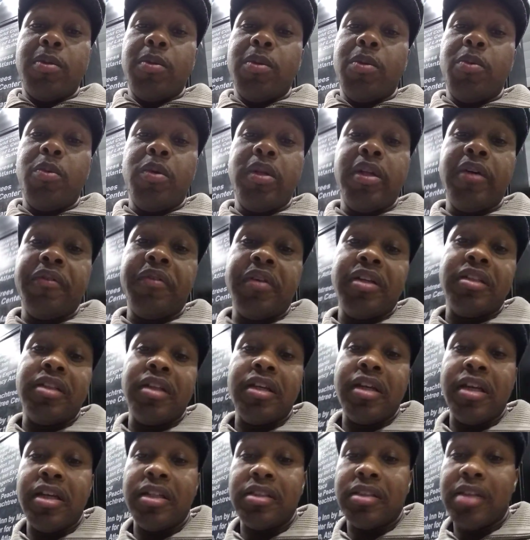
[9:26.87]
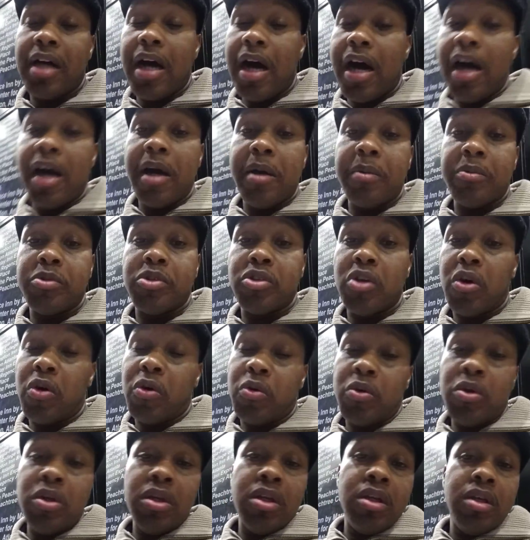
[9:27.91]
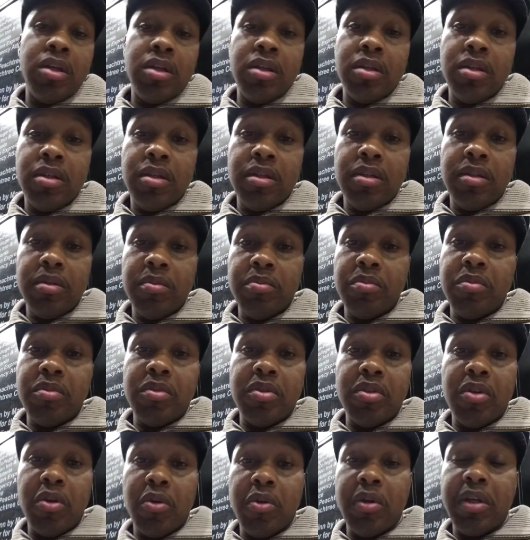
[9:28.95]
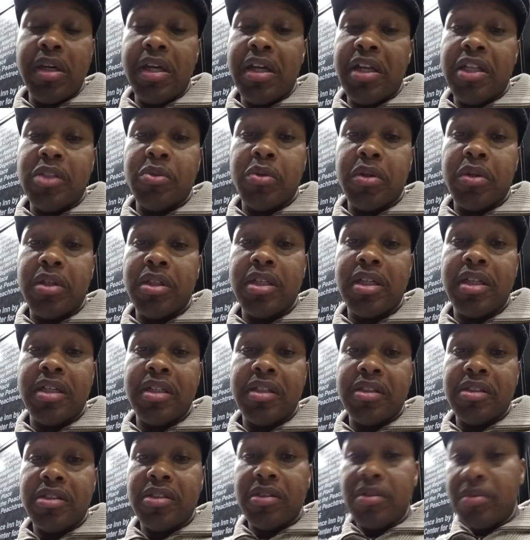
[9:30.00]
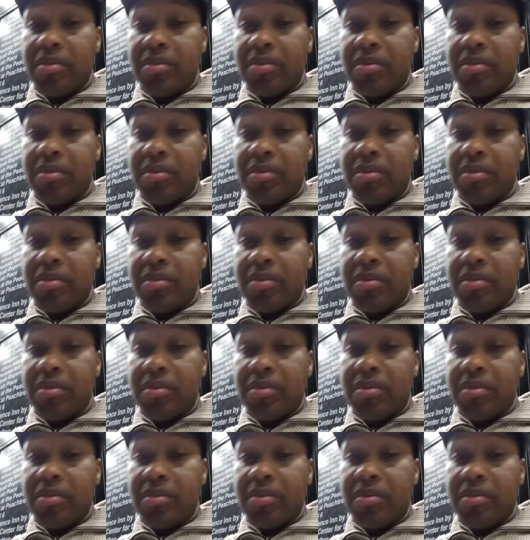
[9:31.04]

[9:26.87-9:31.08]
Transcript: We're living in the end time, so you know, it is what it is.